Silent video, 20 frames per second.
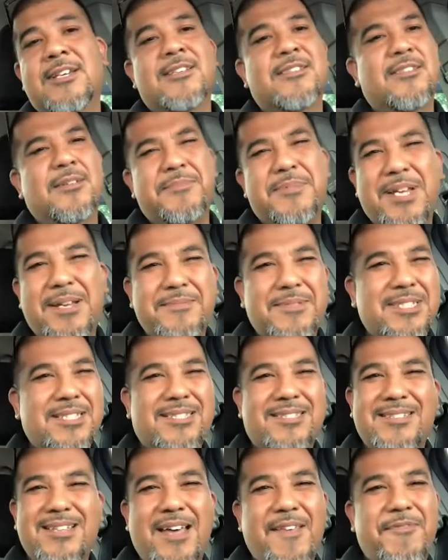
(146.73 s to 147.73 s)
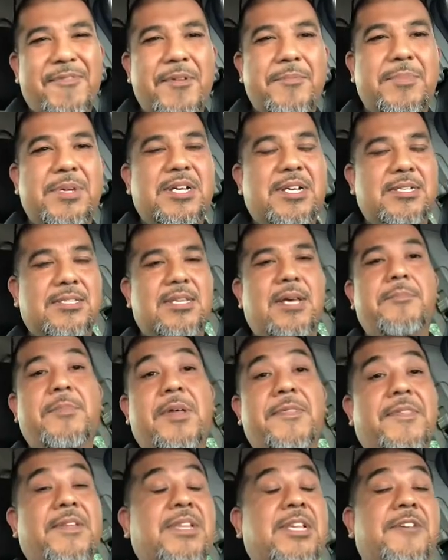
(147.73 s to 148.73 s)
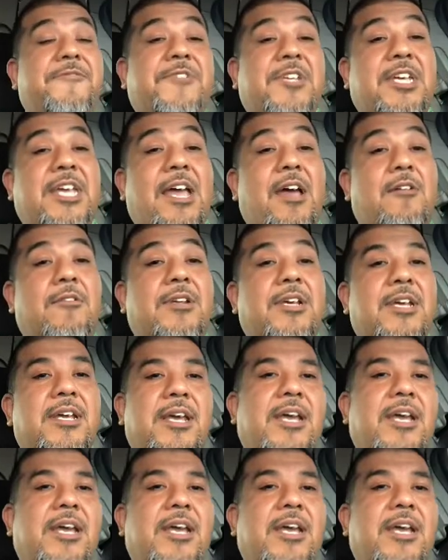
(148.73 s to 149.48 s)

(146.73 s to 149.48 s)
sometimes it's nothing because I'm on the Lyft account.